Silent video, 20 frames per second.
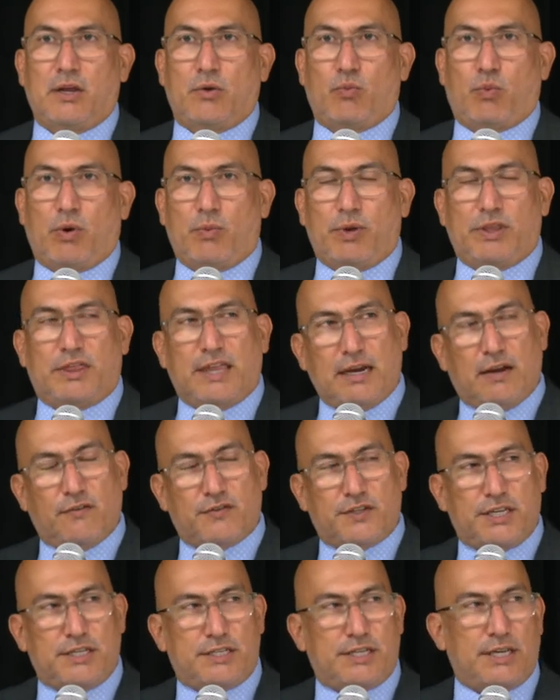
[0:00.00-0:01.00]
When we think of
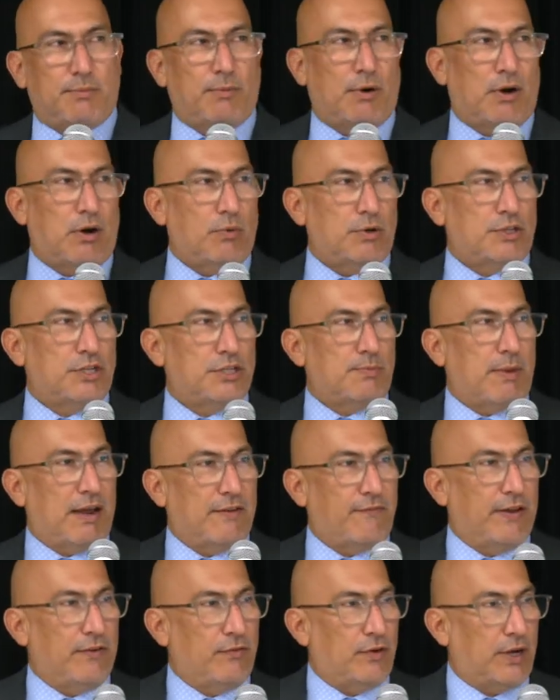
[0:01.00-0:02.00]
C C M R, which is
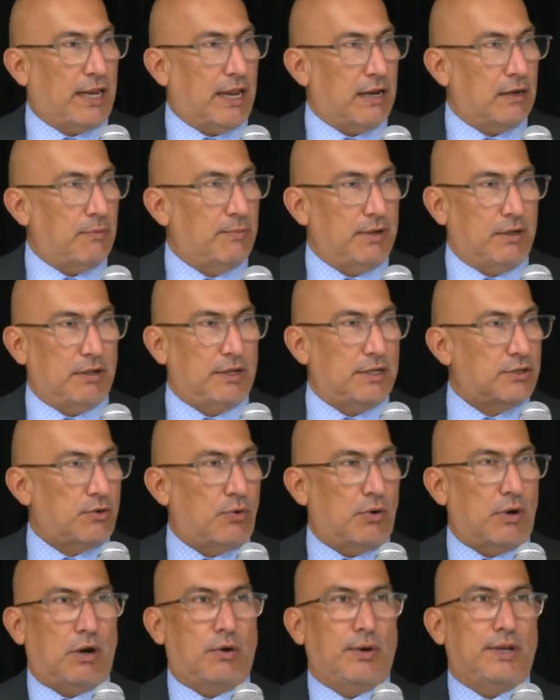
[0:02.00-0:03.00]
my favorite accountability
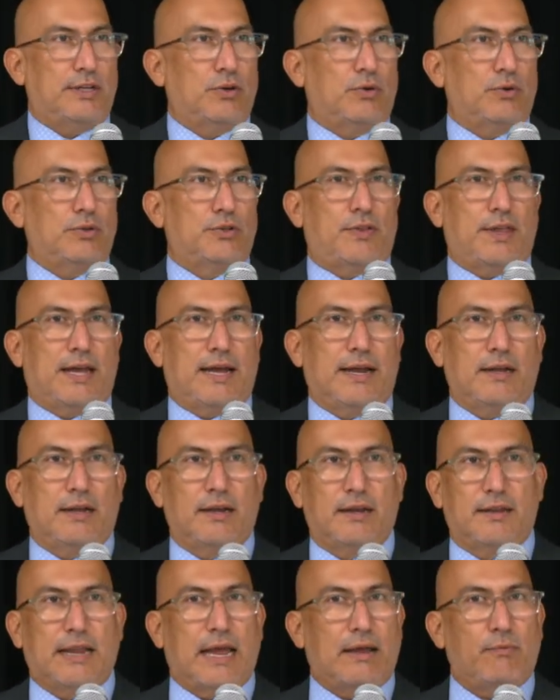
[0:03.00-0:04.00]
score, I already told you that,
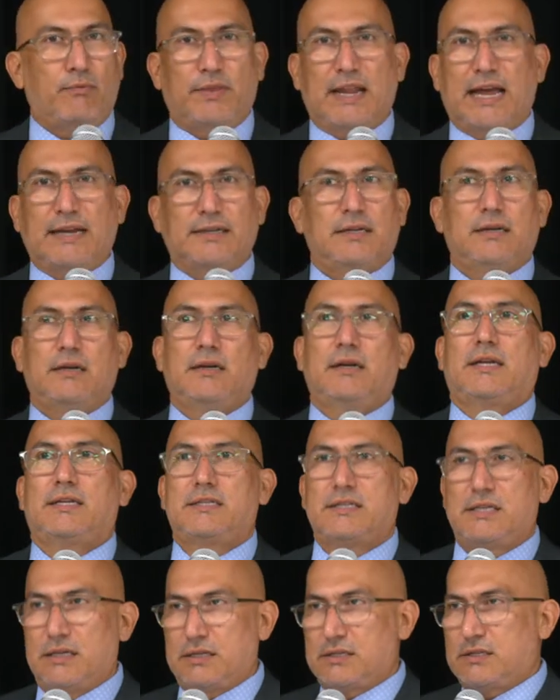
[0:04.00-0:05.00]
that, that didn't
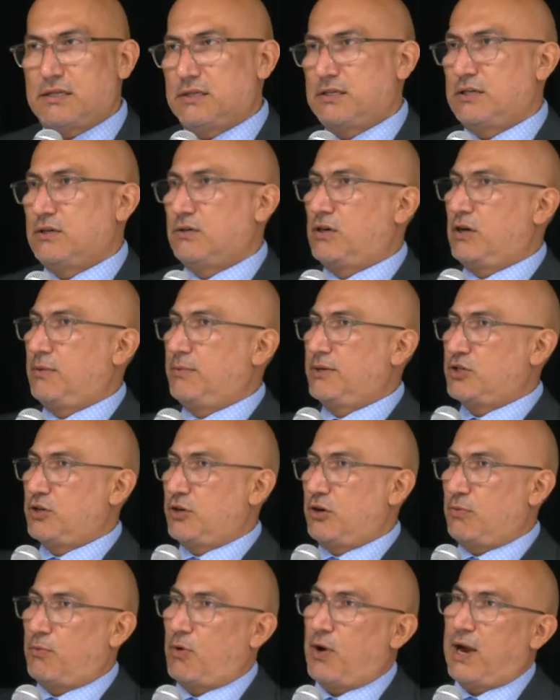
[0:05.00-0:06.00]
exist until
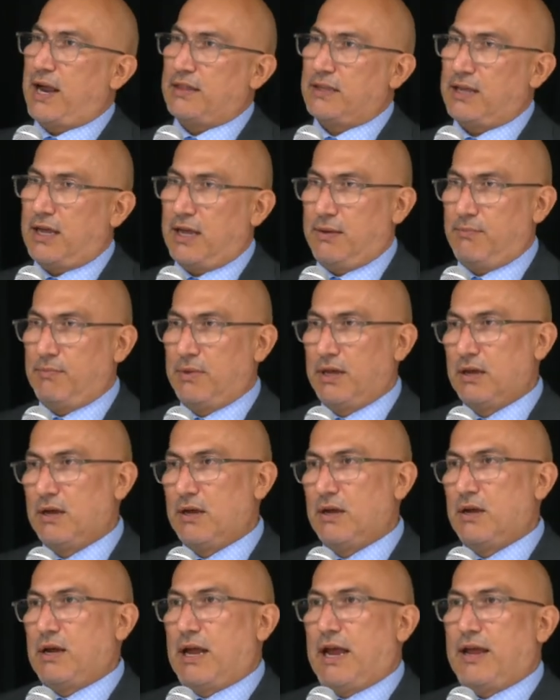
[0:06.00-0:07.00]
Commissioner Morath came.
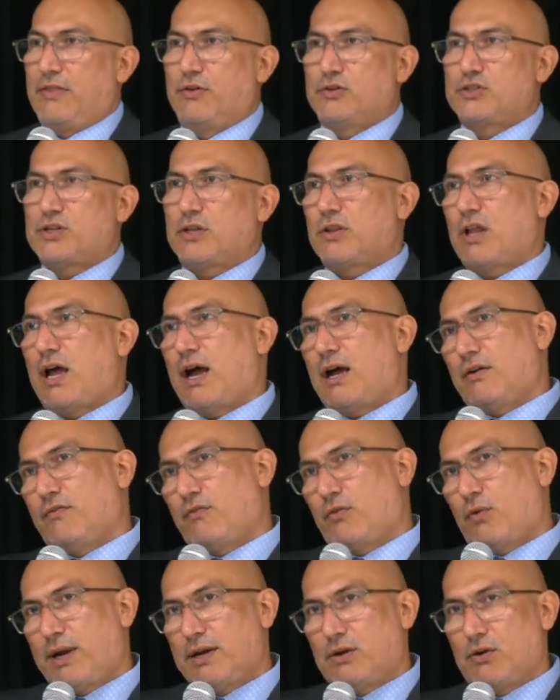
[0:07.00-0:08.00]
And there's a lot
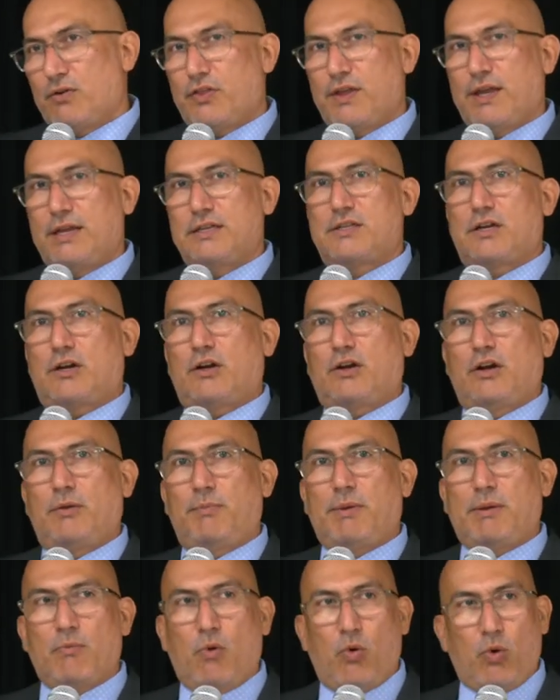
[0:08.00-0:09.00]
of greater things that are going
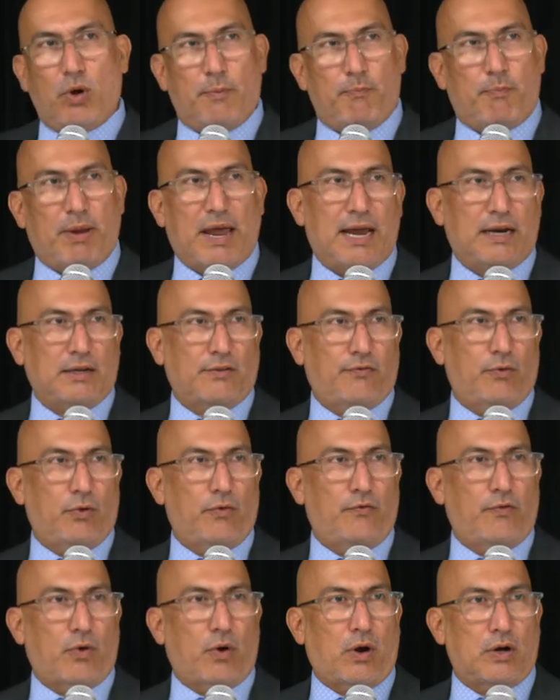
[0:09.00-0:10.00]
to be more
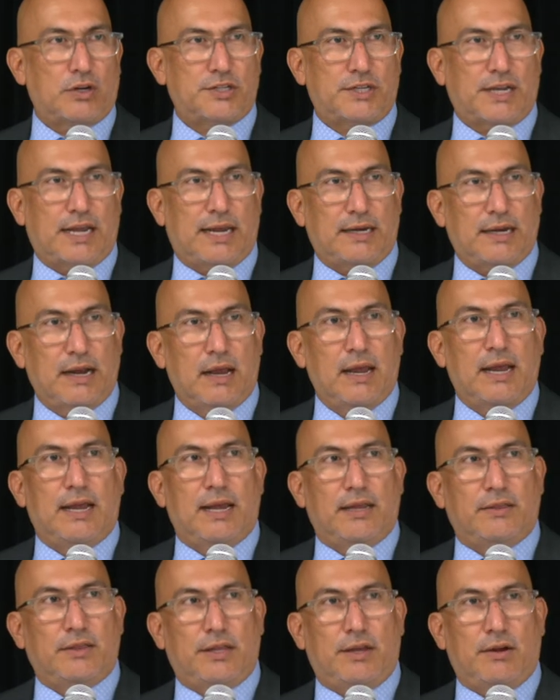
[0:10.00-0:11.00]
impactful for our state
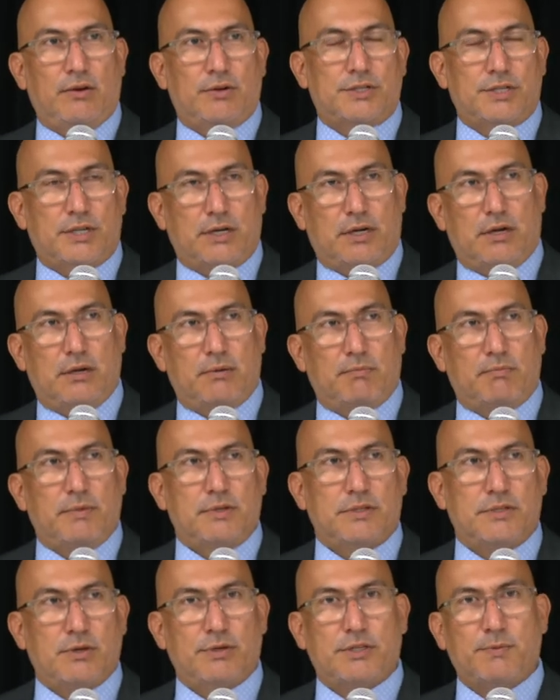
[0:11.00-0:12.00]
in the years to come.
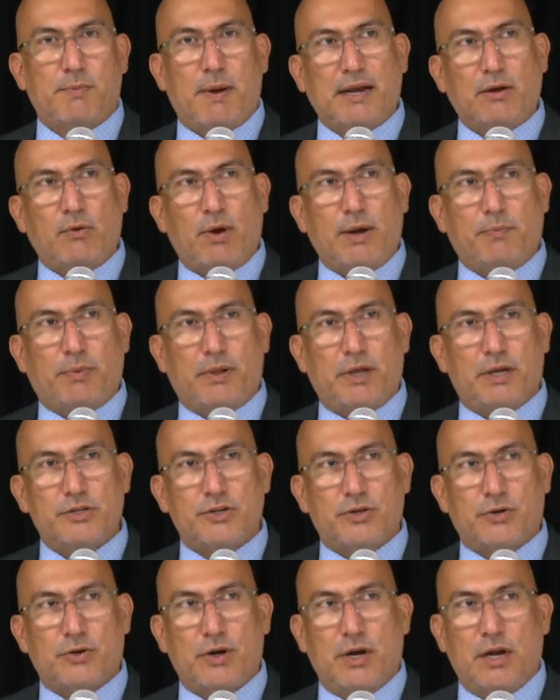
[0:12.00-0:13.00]
So it's my great
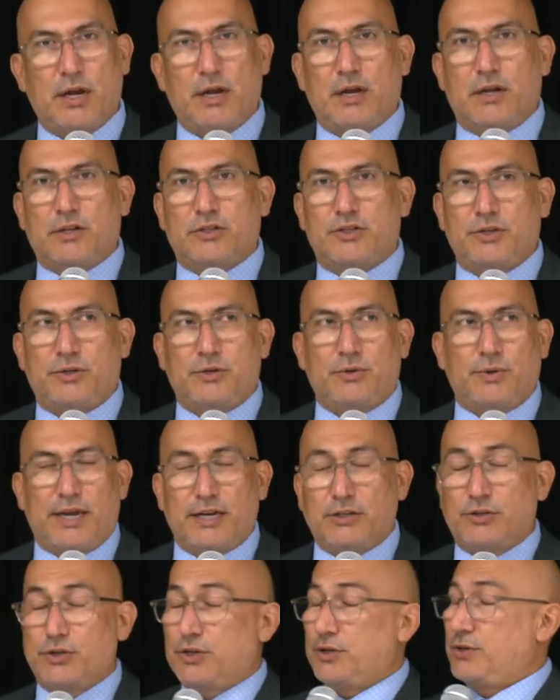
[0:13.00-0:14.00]
pleasure to
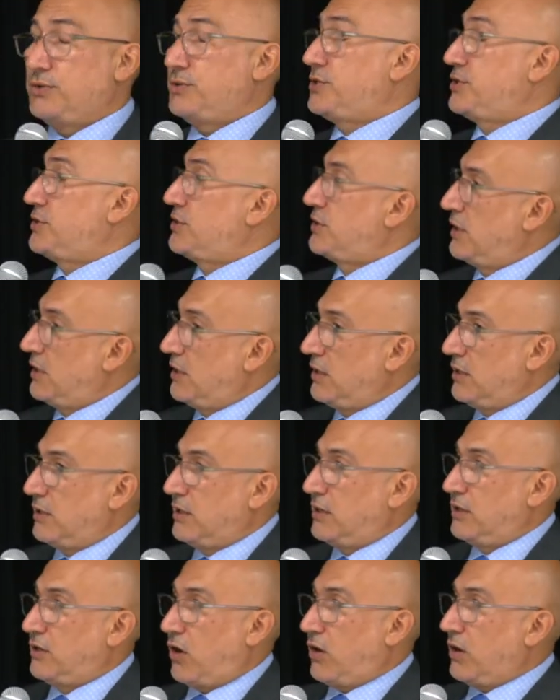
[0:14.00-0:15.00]
introduce
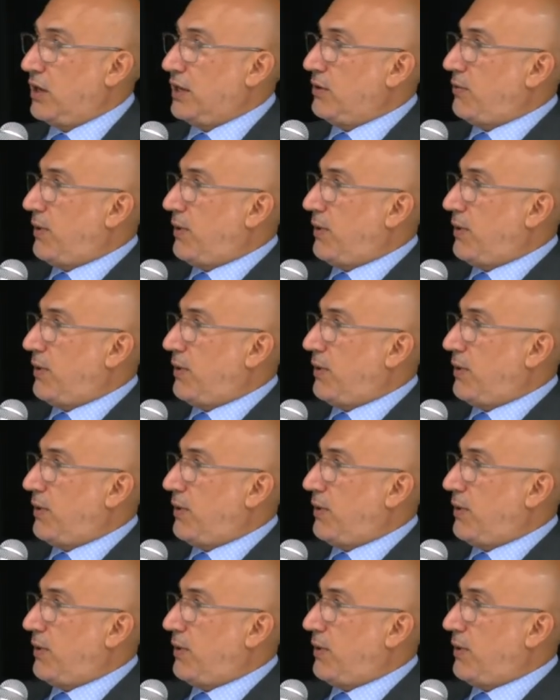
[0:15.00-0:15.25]
Garland